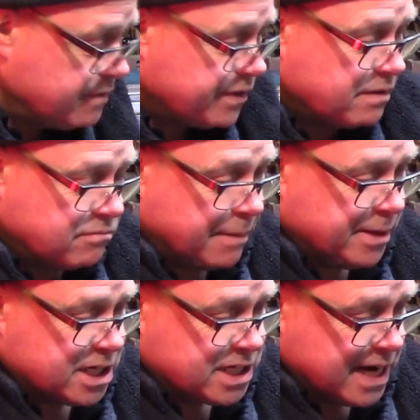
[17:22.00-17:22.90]
for the
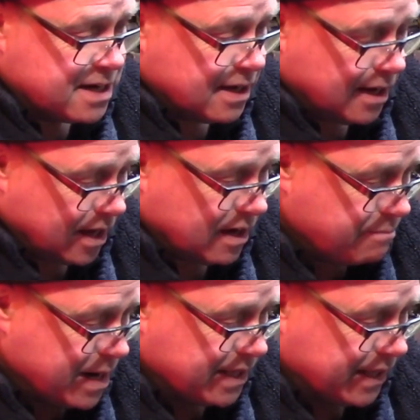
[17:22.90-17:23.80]
rabbit shed, like I've
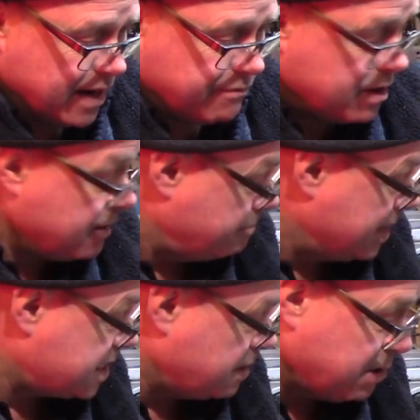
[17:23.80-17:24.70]
made there for
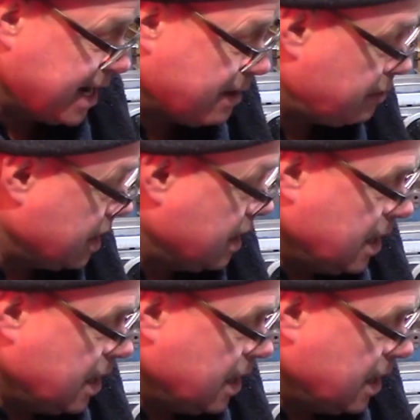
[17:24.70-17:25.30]
Mr. Brown.